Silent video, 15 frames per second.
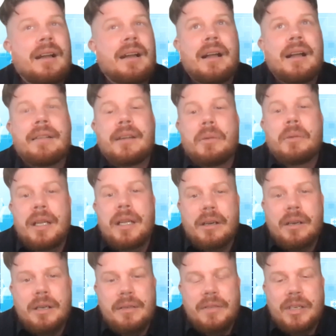And so we're
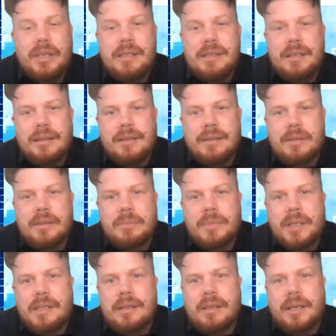kind of using this
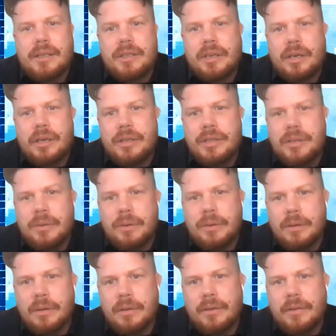almost like a Trojan
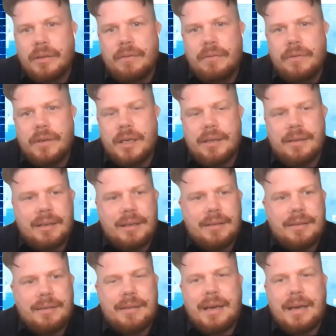horse for us to
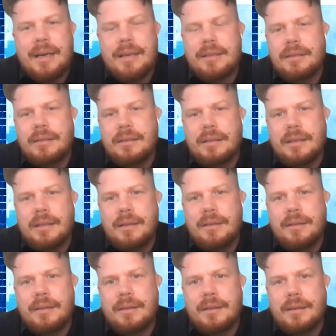get started in
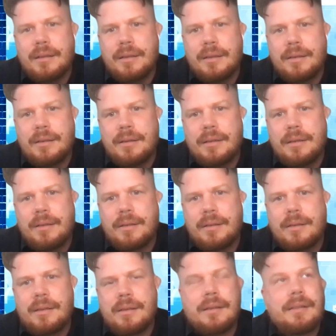this
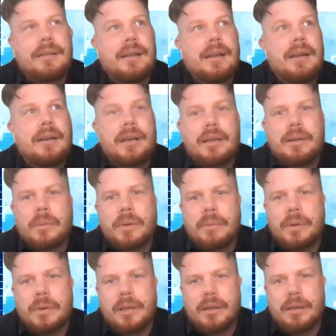area. We
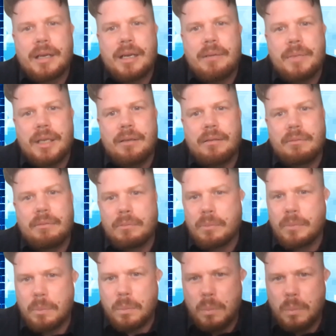want to come in,
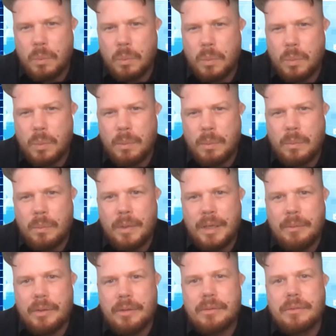
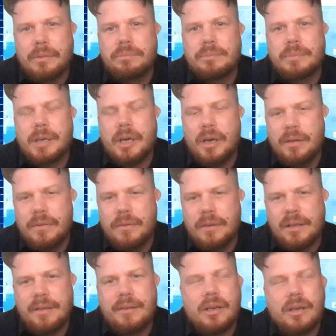we will
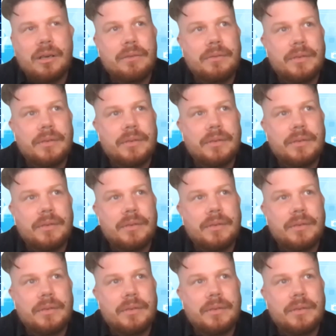hopefully solve a